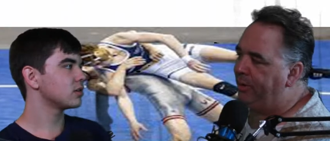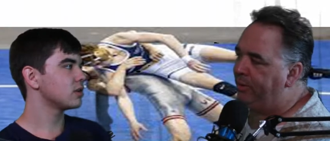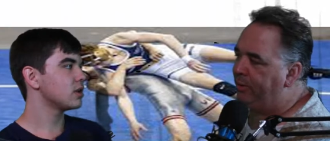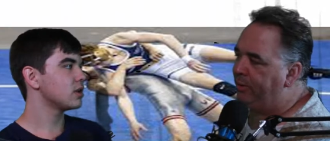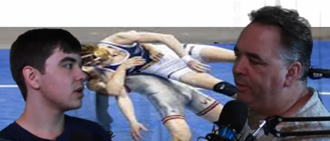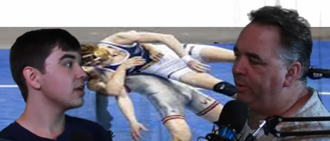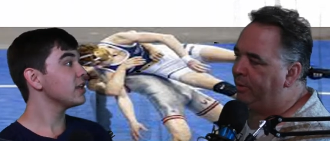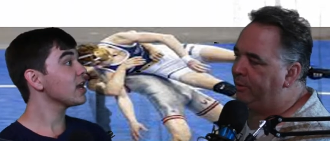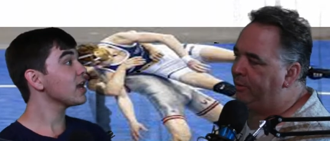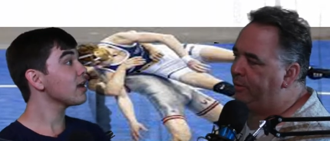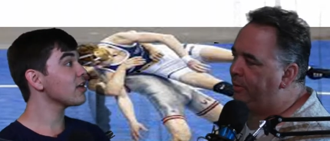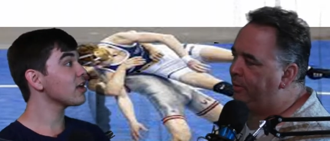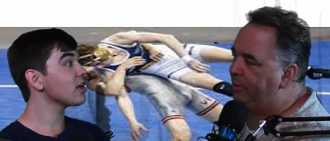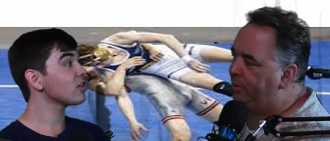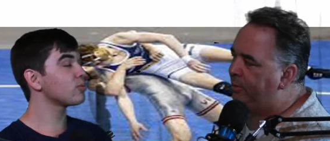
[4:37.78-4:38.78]
Speaker 1: You know? Yeah,
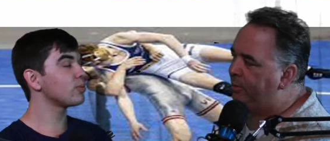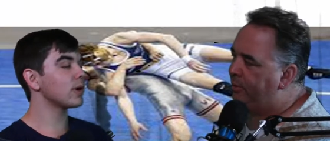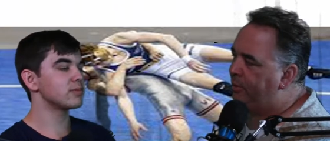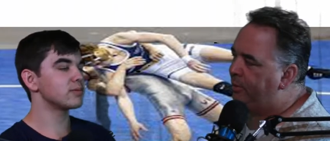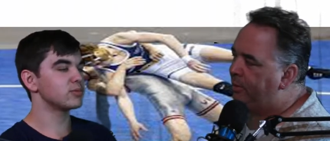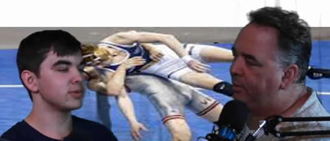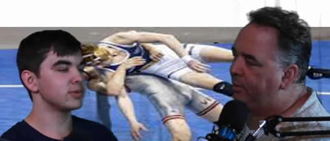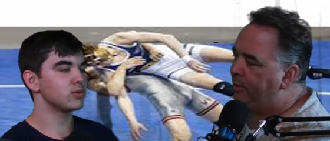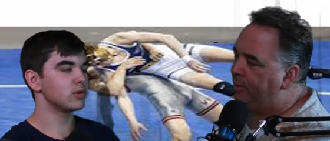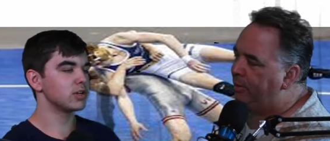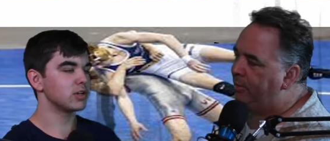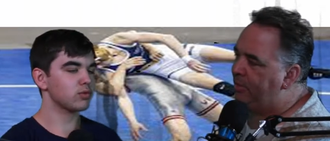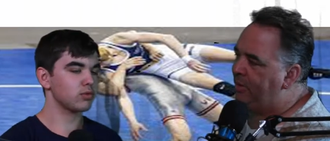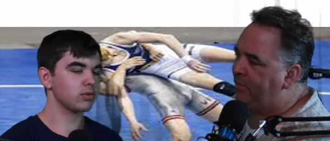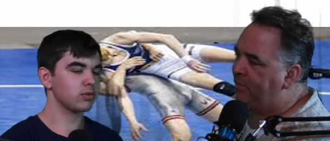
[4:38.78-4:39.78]
that's probably what.
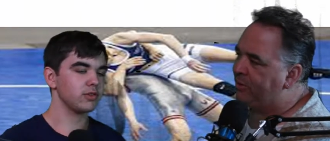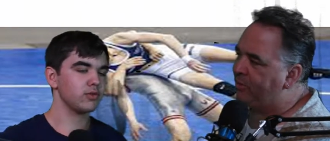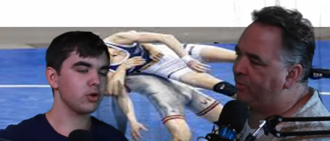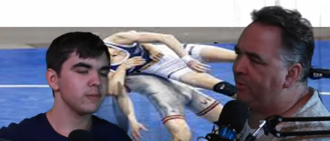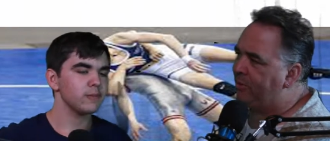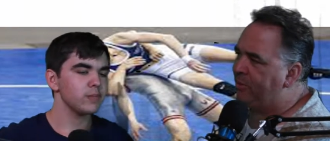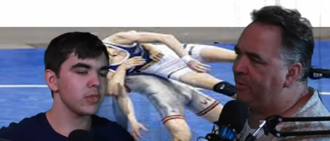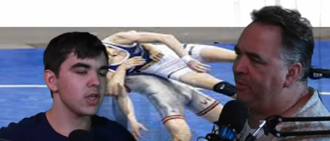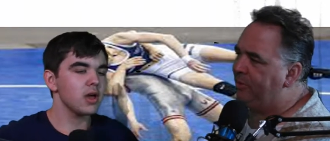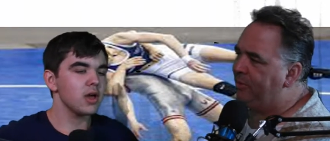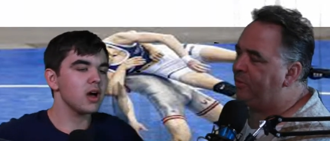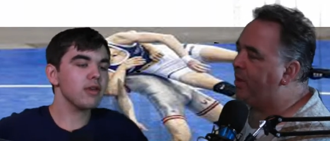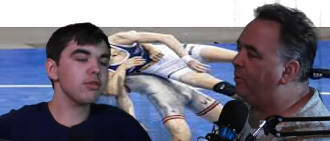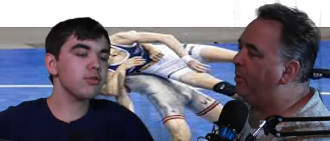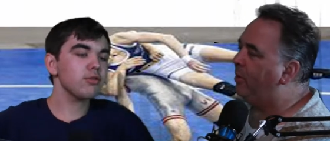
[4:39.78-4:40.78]
Maybe it's it's rivalry. I mean, by
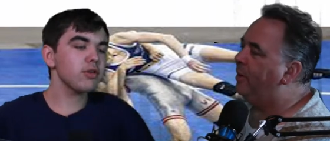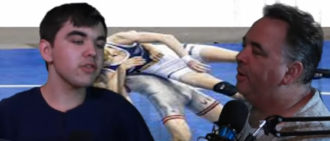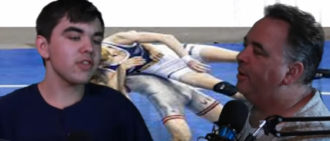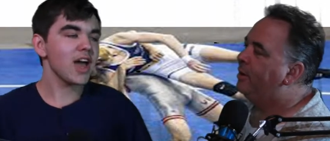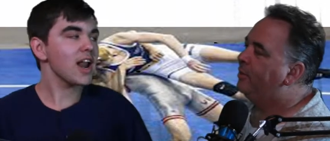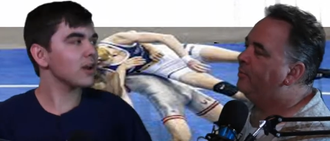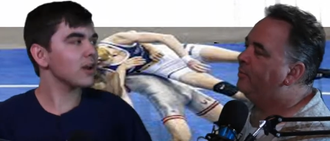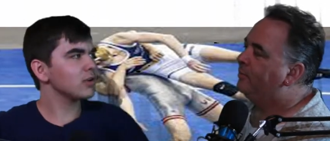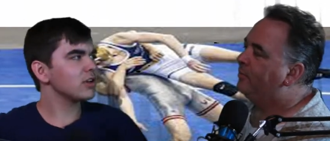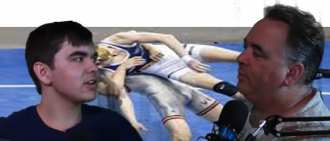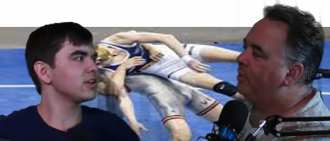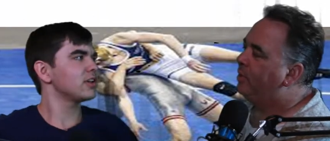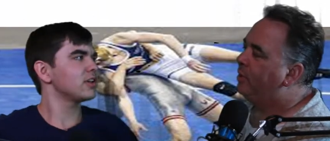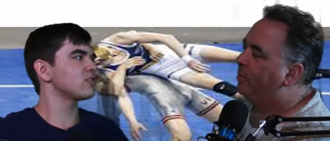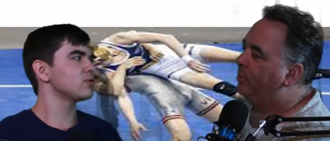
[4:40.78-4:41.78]
Other way, than that, it really
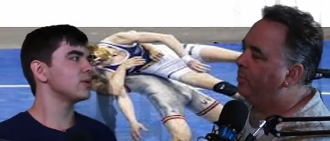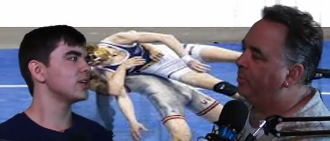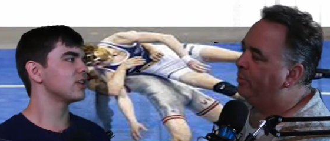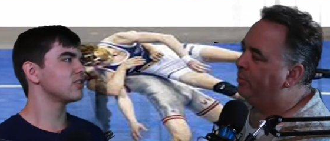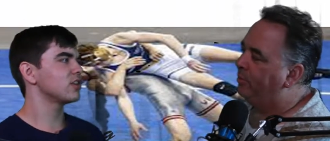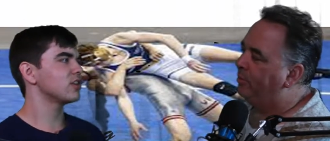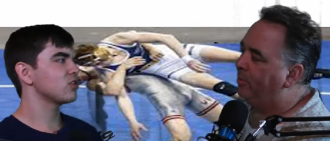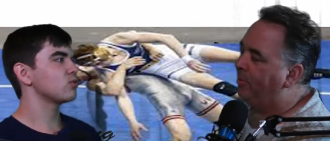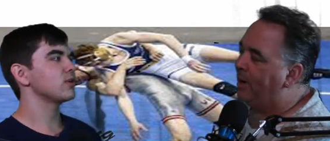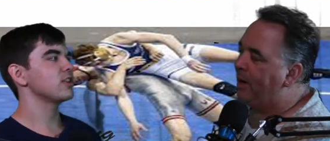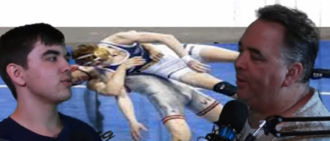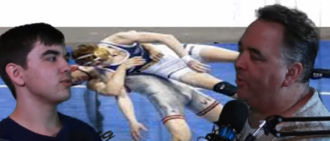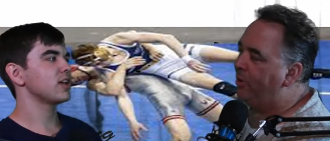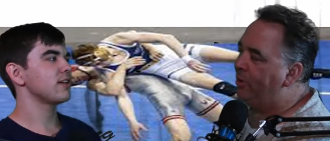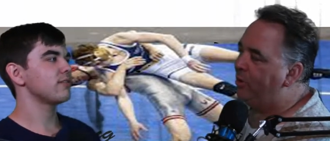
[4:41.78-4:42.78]
doesn't make sense. By the
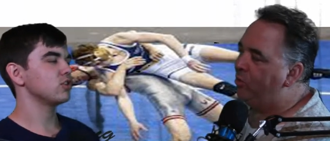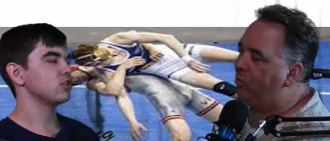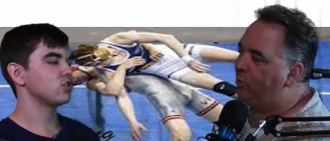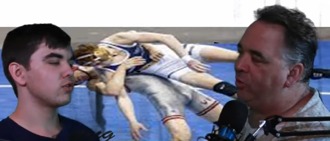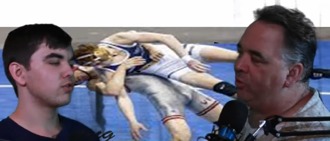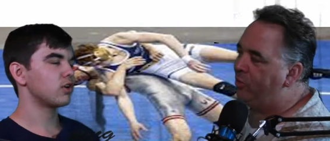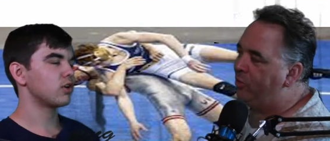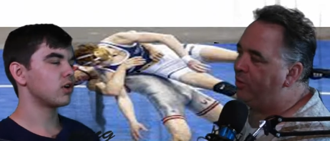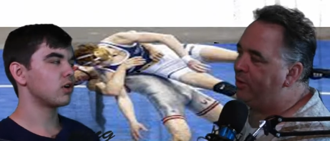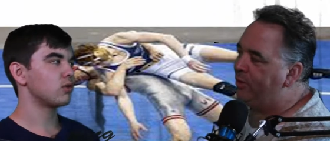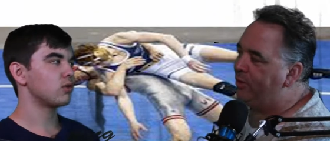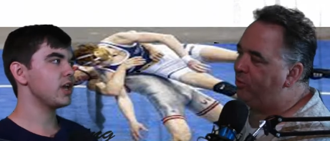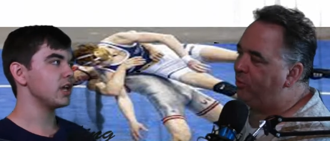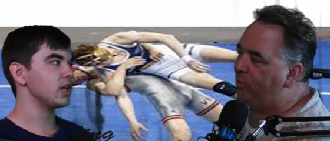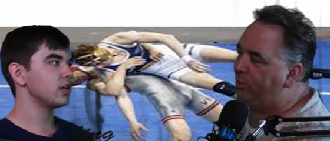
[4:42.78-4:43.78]
way, who, so who, won, who,
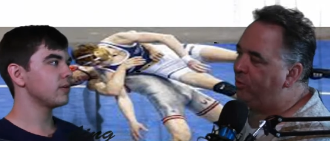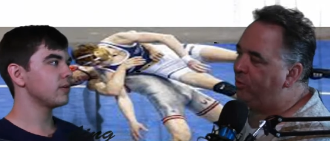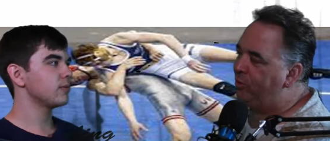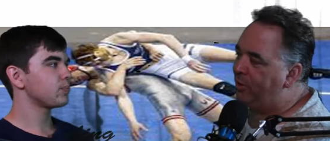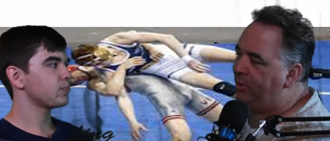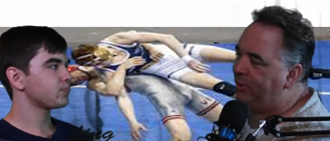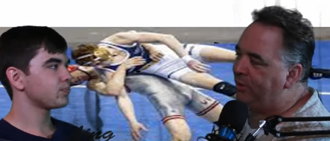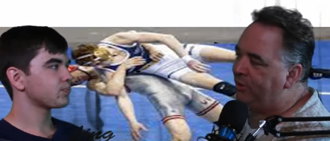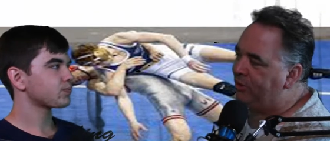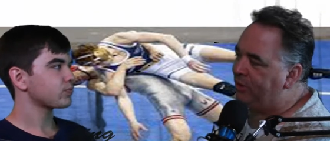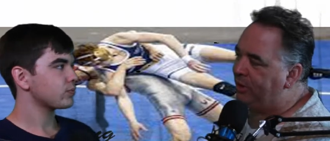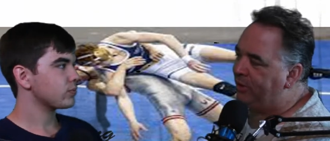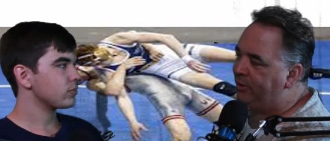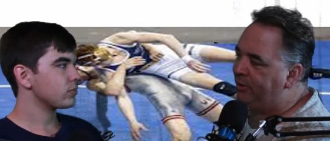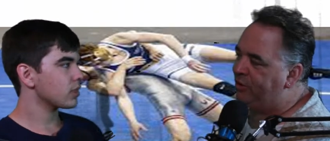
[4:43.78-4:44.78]
Speaker 2: who, won, the G,
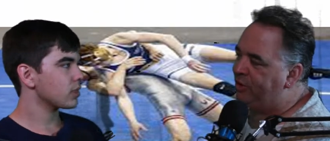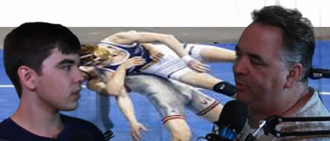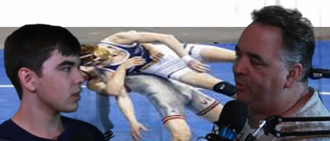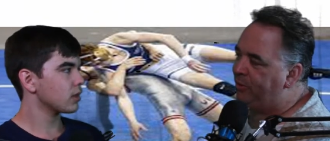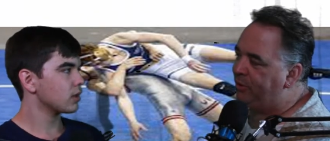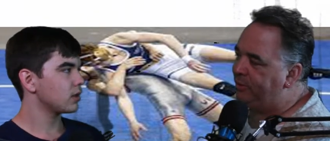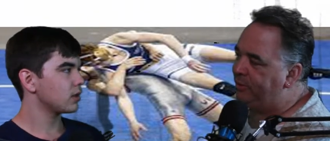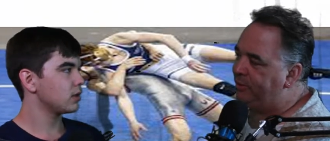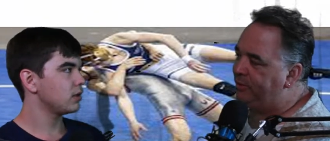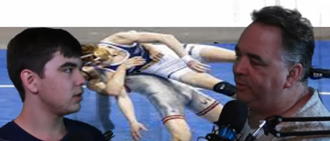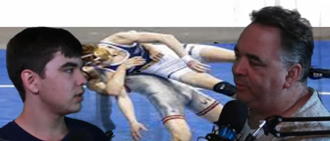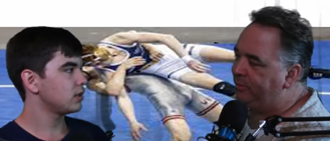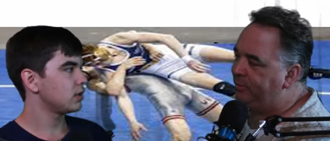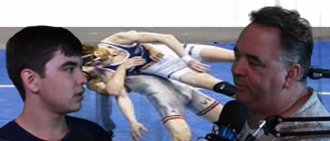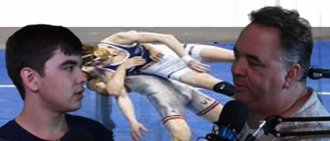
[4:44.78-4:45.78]
the G one
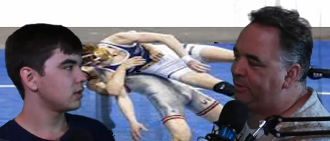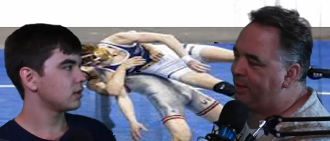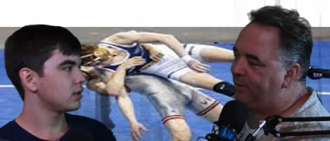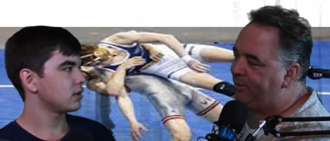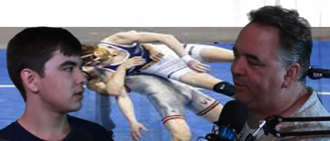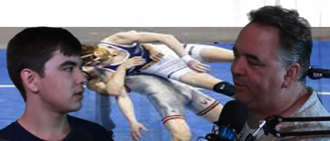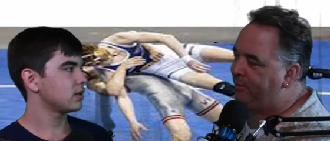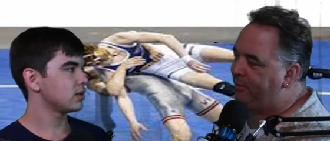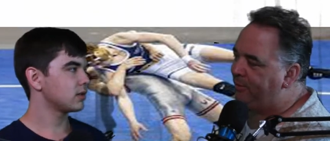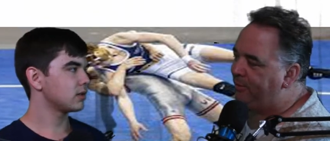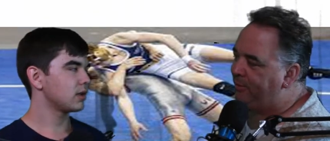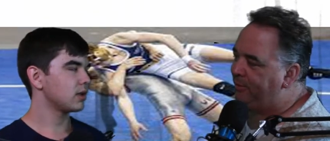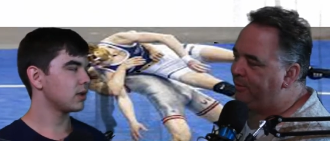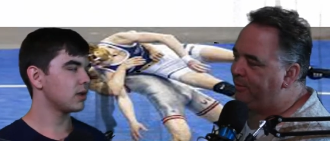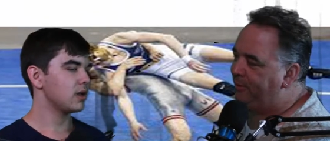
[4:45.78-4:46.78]
classic?
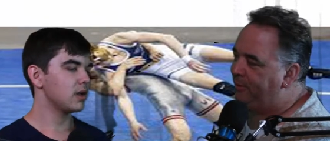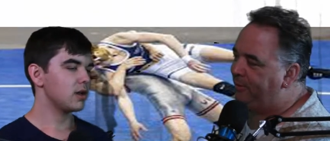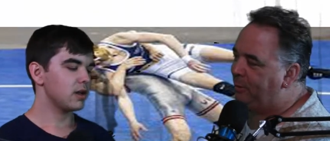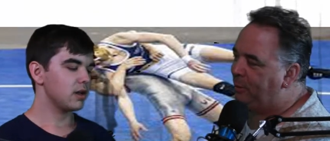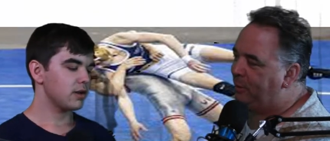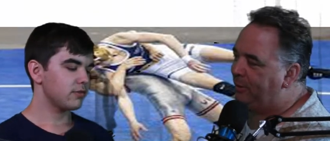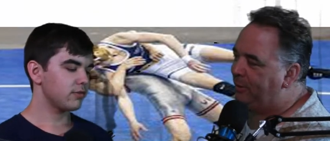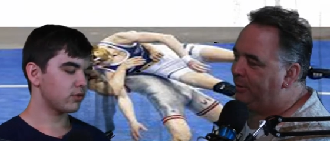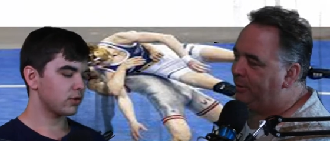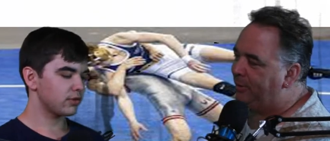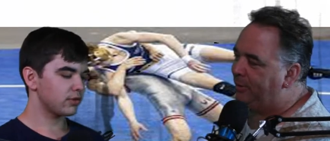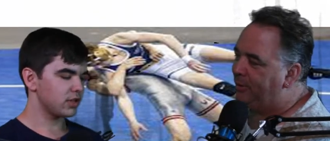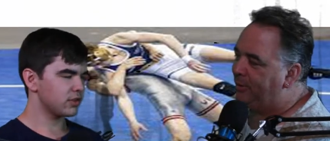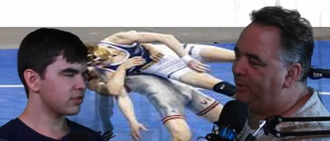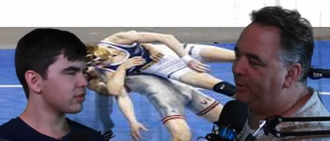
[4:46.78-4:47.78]
Speaker 1: for the
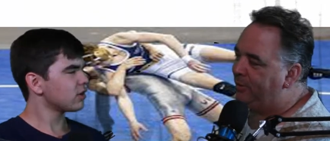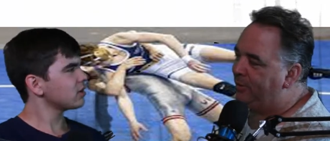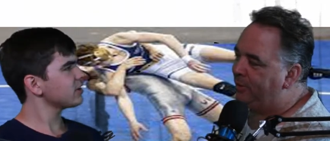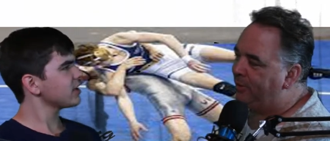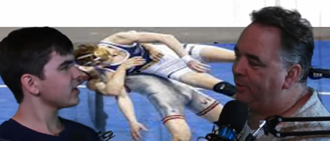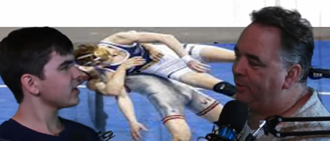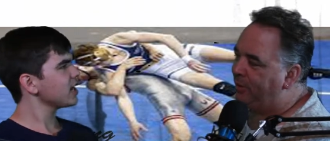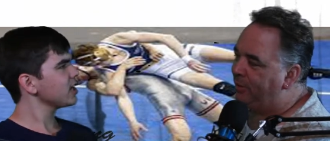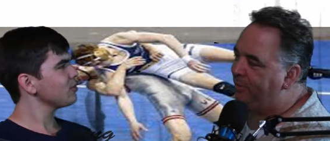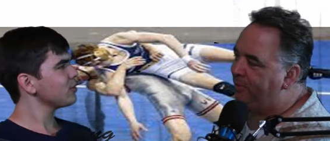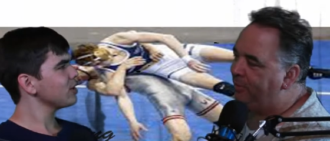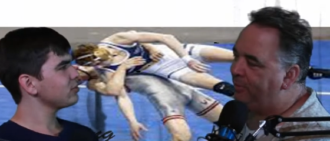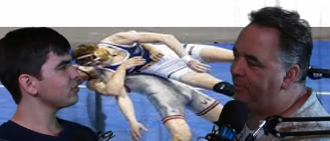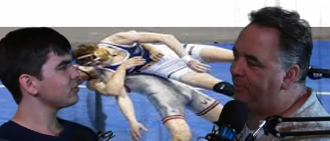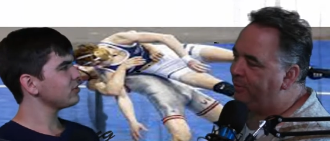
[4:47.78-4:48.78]
third time, I
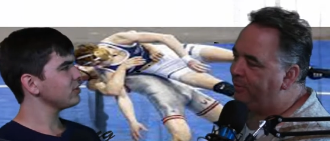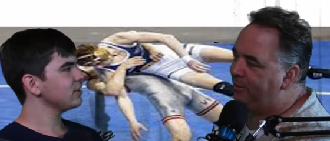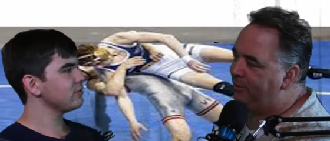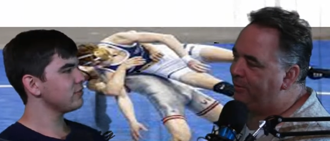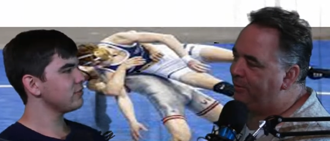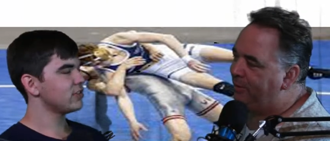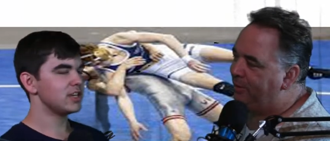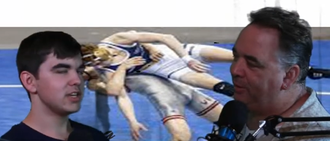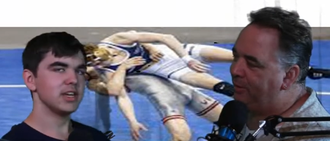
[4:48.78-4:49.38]
believe, the